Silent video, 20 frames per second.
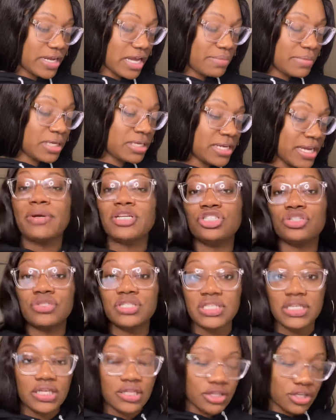I mean, but you
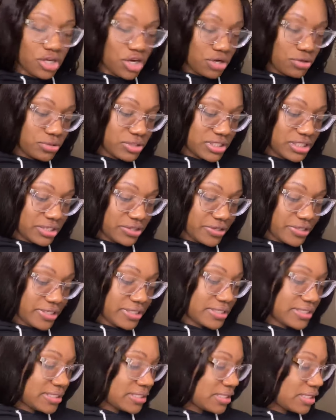see the code
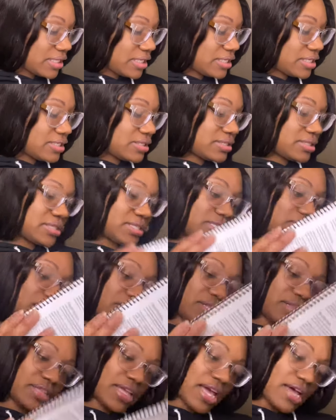series is
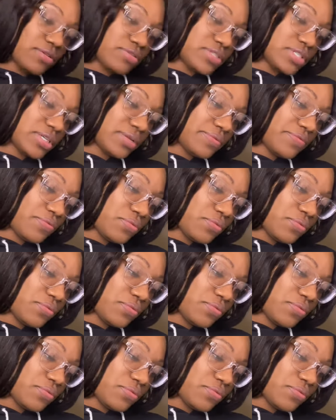10,000,